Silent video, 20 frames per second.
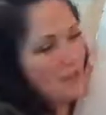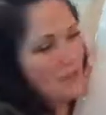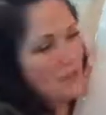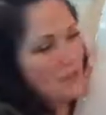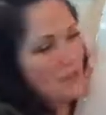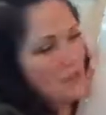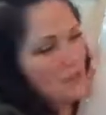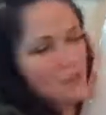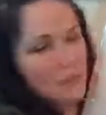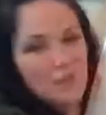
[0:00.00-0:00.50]

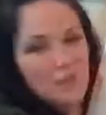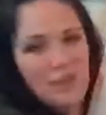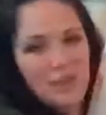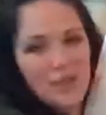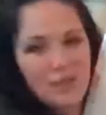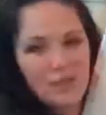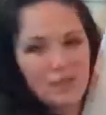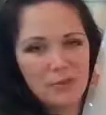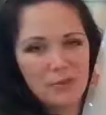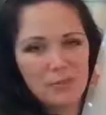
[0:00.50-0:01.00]

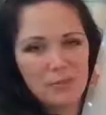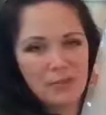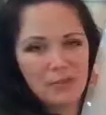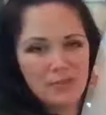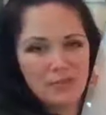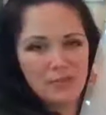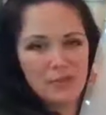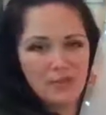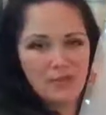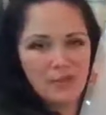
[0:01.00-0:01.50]
Sofia for
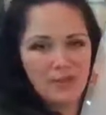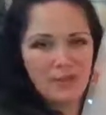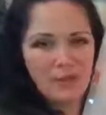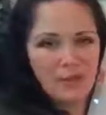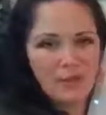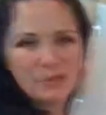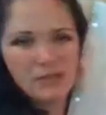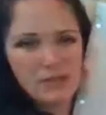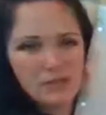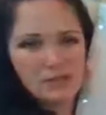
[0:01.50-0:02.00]
President. I
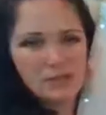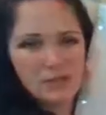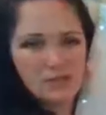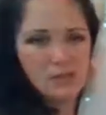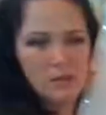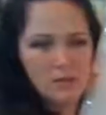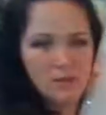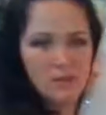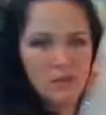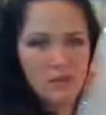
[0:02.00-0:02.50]
hope this is
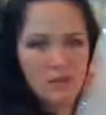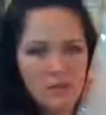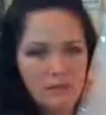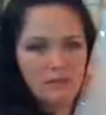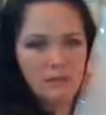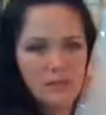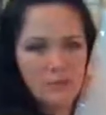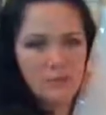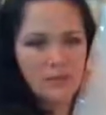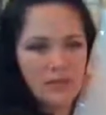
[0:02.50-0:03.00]
close enough
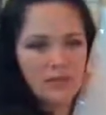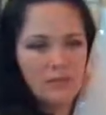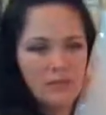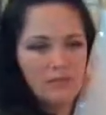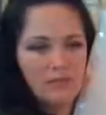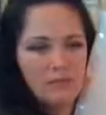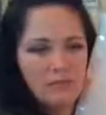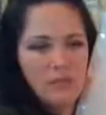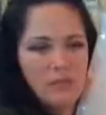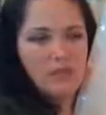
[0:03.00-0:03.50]
where
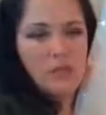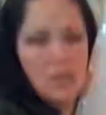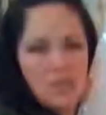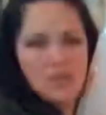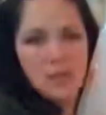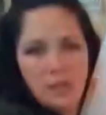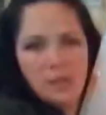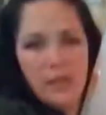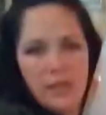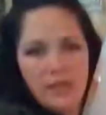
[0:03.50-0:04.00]

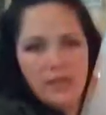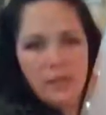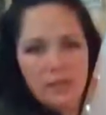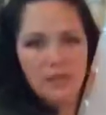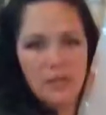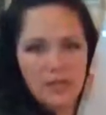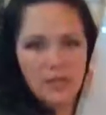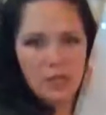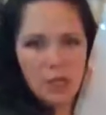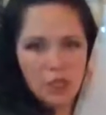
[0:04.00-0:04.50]
we can
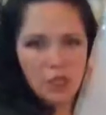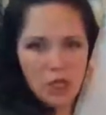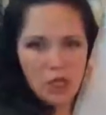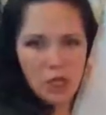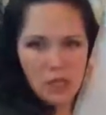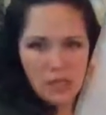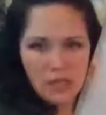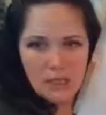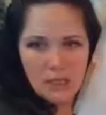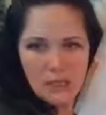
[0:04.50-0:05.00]

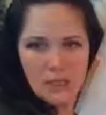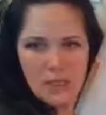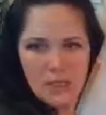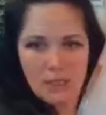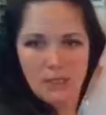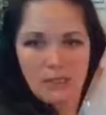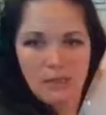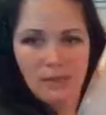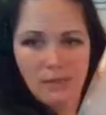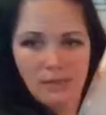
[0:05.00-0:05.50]

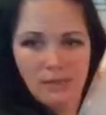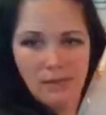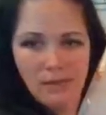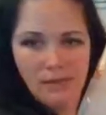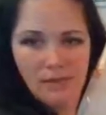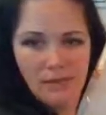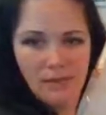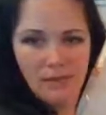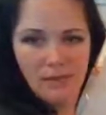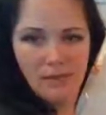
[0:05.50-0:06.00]
readjust.
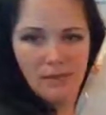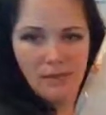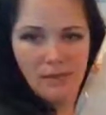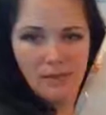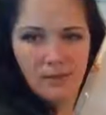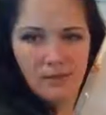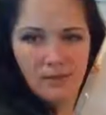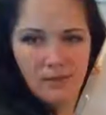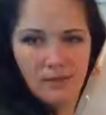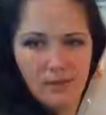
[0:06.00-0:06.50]

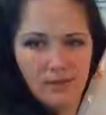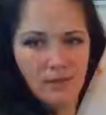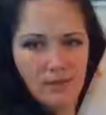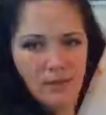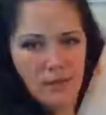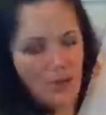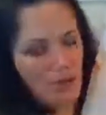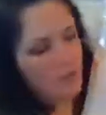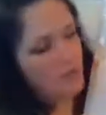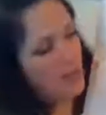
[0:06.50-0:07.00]

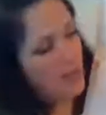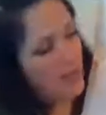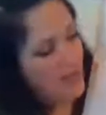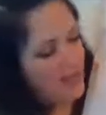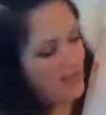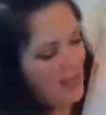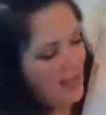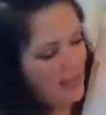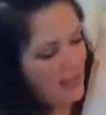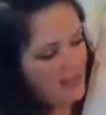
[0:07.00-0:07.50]
All right,
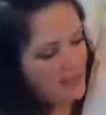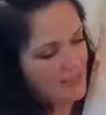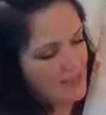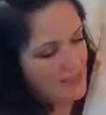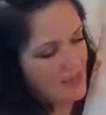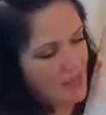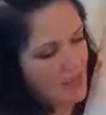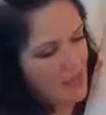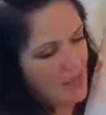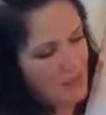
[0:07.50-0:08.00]
and
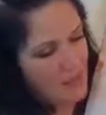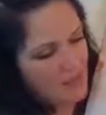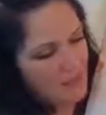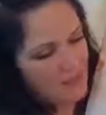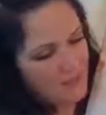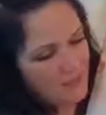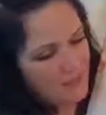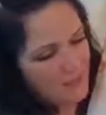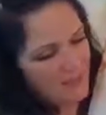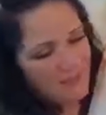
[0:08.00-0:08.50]
look
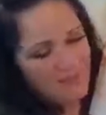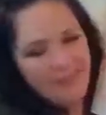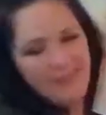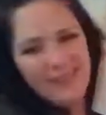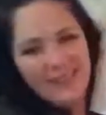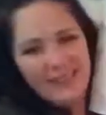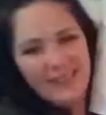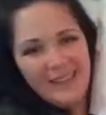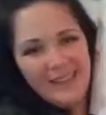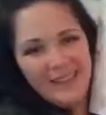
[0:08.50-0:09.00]

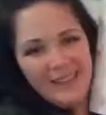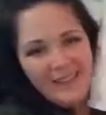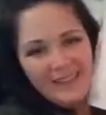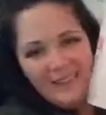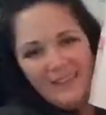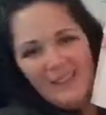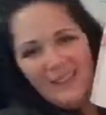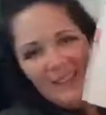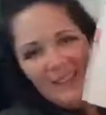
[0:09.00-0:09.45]
at the little dog.